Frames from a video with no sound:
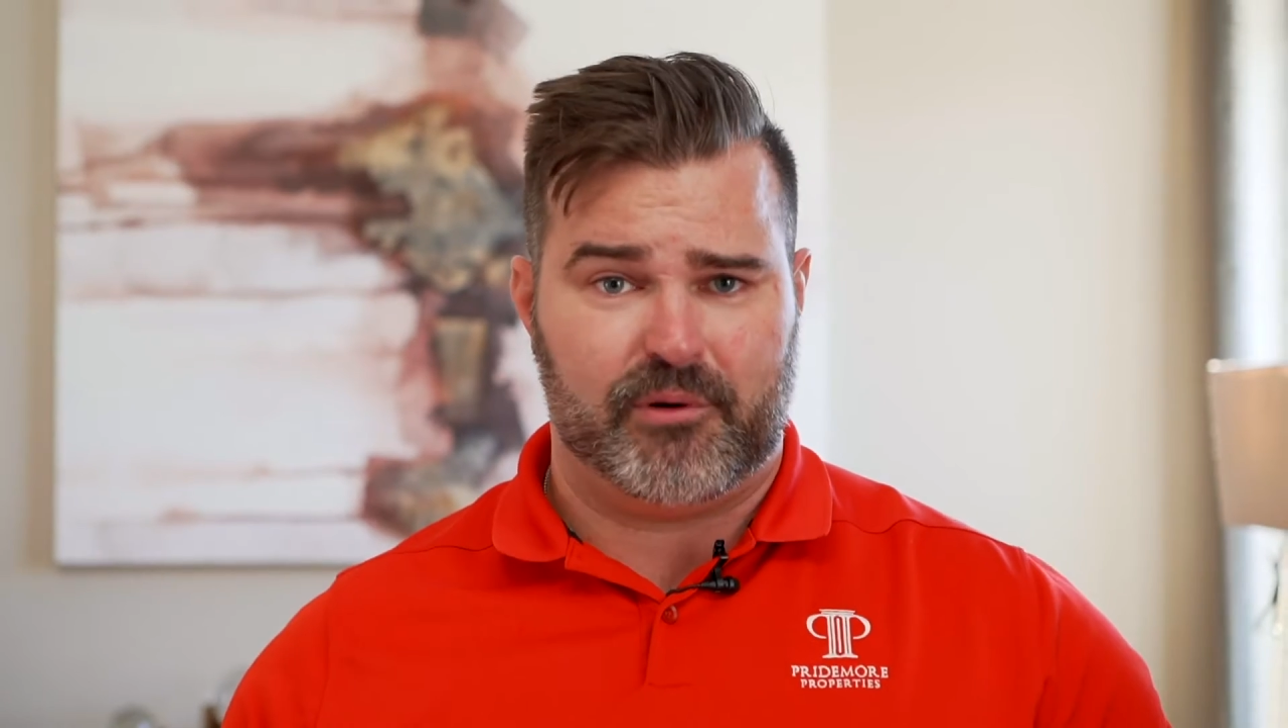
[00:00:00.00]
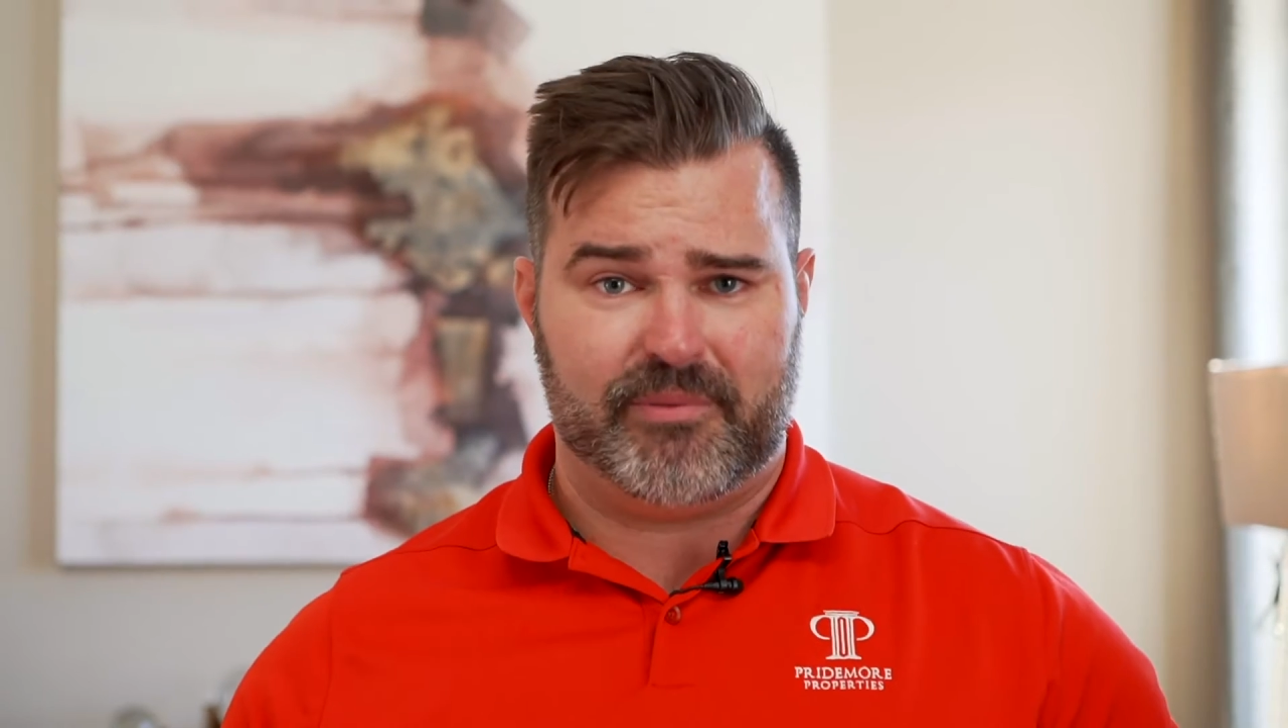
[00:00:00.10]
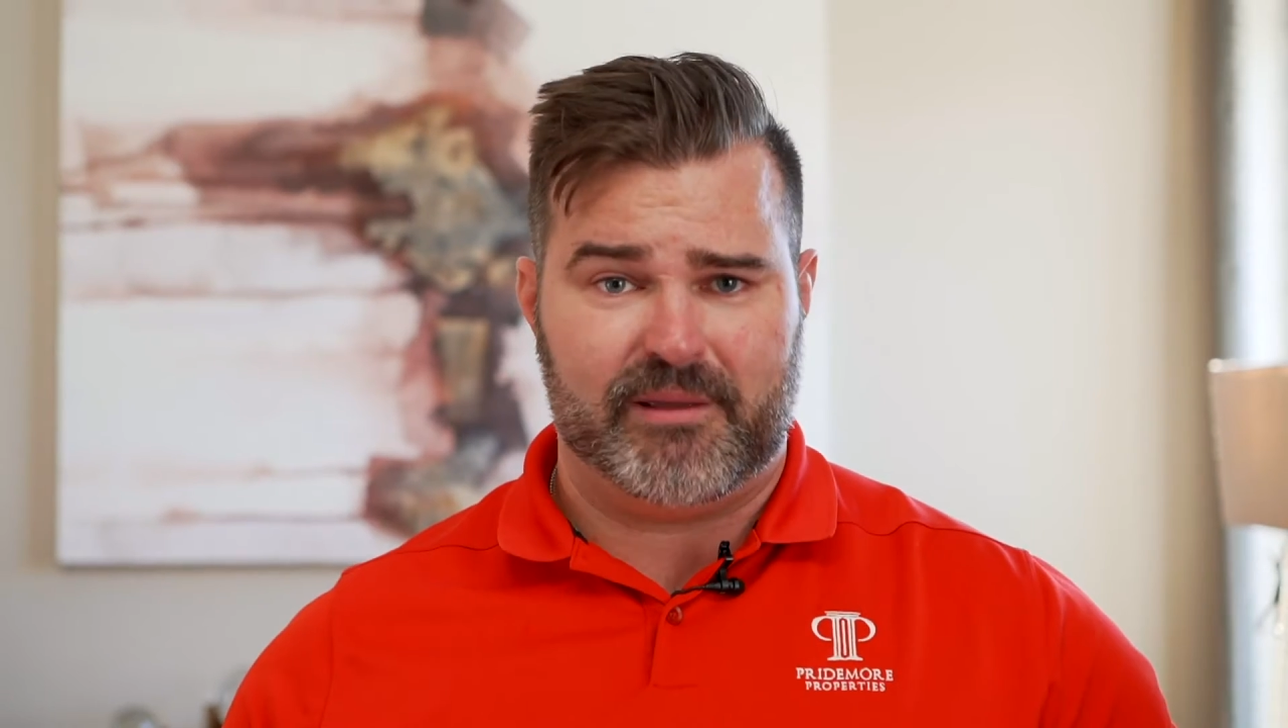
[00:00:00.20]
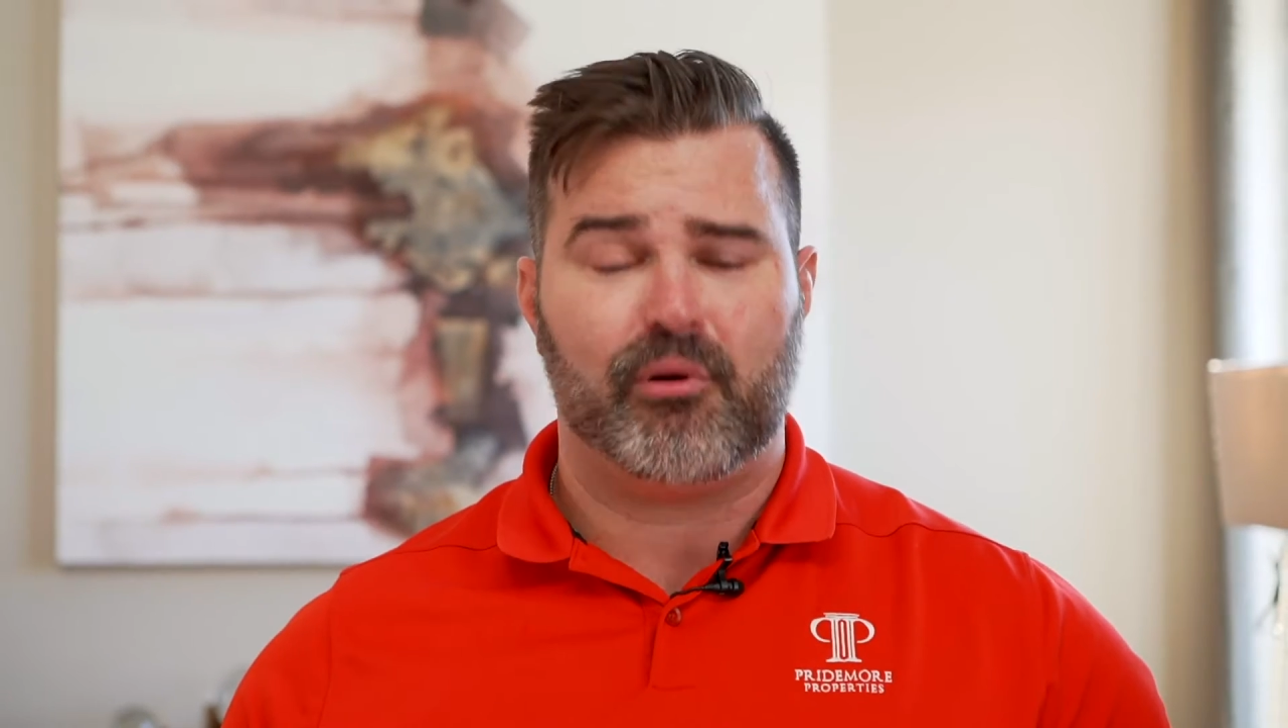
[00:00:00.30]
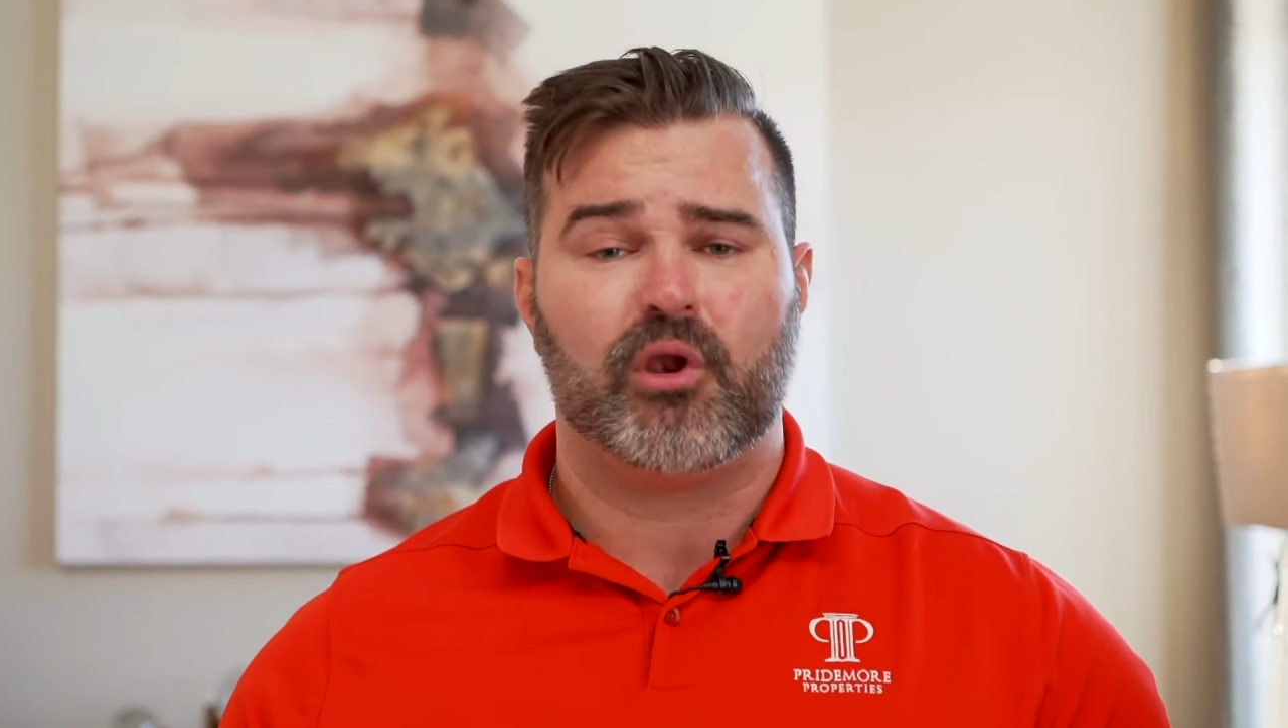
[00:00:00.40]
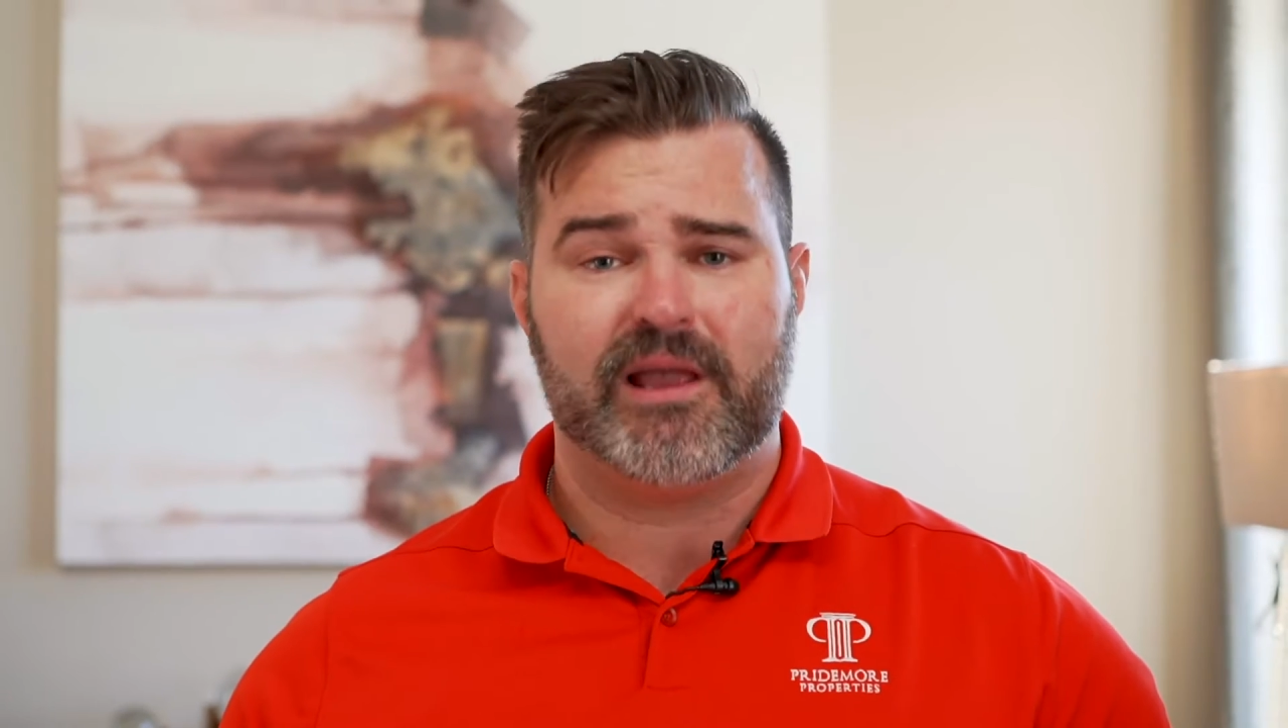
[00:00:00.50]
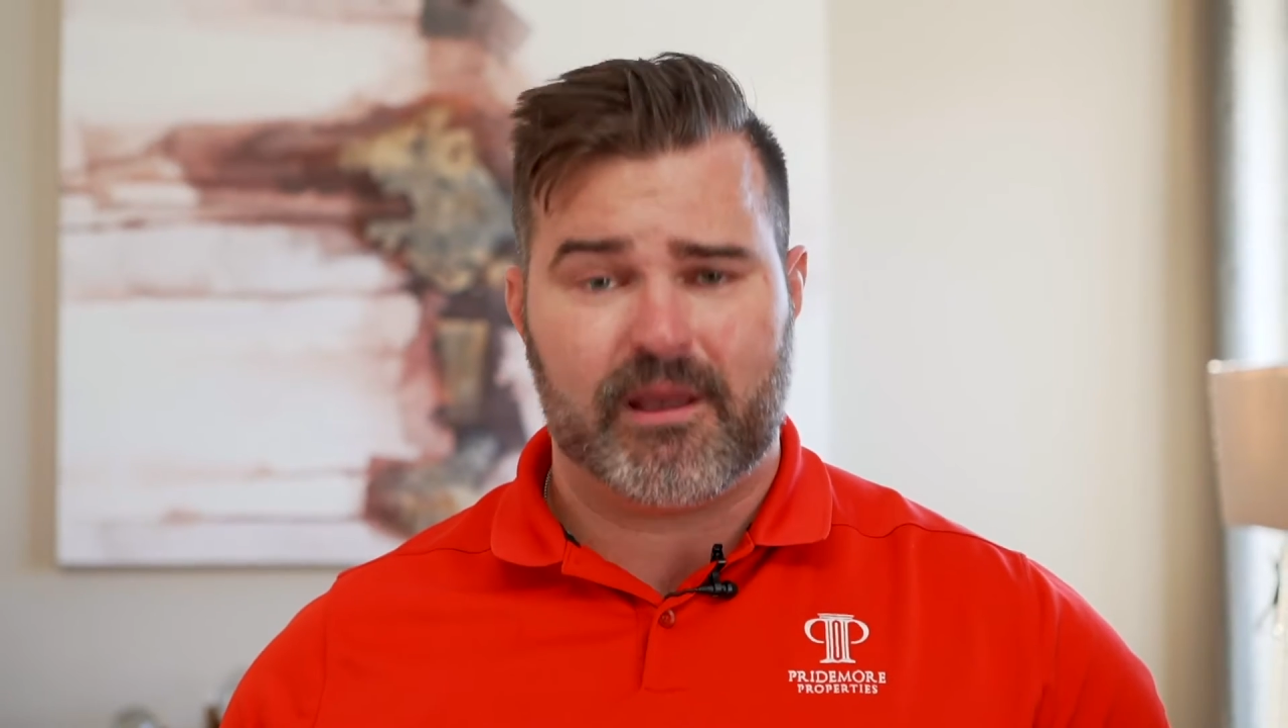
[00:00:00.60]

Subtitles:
would be pulling